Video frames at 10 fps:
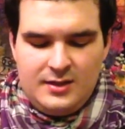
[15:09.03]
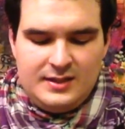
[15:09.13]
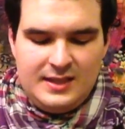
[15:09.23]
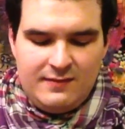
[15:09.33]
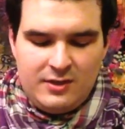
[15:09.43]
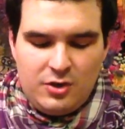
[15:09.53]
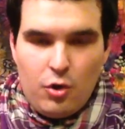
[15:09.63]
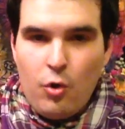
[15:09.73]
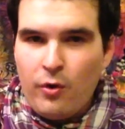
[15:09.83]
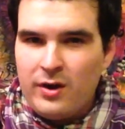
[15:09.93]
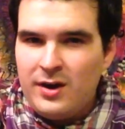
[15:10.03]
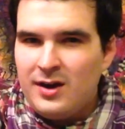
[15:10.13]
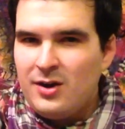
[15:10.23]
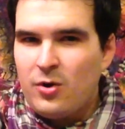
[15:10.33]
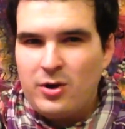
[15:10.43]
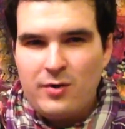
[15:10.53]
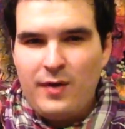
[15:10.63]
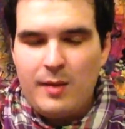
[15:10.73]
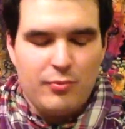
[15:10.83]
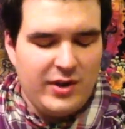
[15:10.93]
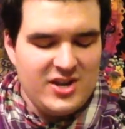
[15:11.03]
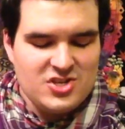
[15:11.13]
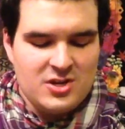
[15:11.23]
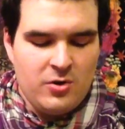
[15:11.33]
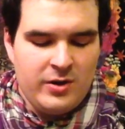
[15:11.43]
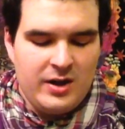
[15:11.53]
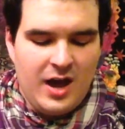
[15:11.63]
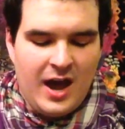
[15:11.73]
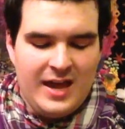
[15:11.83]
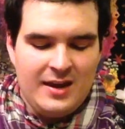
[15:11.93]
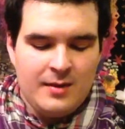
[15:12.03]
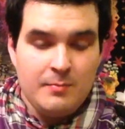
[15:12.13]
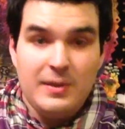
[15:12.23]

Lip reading: leaving your aura or your vibration on an item,